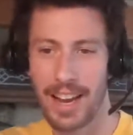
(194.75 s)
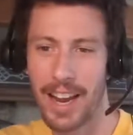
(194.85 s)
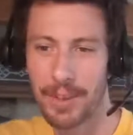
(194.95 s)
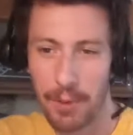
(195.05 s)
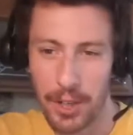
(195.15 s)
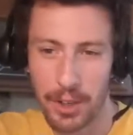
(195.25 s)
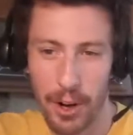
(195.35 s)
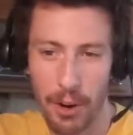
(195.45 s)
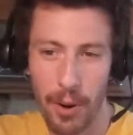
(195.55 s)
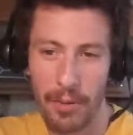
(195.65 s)
and when you
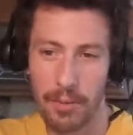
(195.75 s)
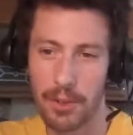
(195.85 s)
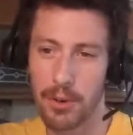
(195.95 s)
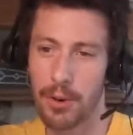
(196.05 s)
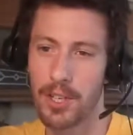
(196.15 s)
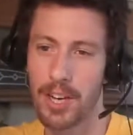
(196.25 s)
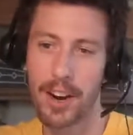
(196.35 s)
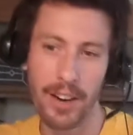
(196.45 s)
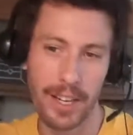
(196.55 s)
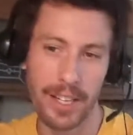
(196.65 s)
go away from the tourist
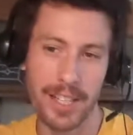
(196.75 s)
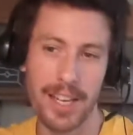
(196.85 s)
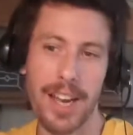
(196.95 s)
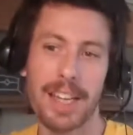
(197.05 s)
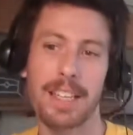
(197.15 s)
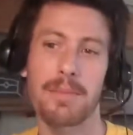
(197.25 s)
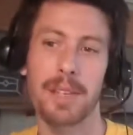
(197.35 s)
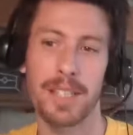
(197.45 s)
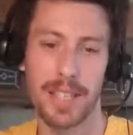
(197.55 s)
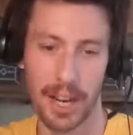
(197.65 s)
areas, it can
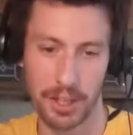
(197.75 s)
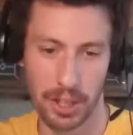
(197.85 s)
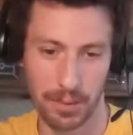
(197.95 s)
be sketchy.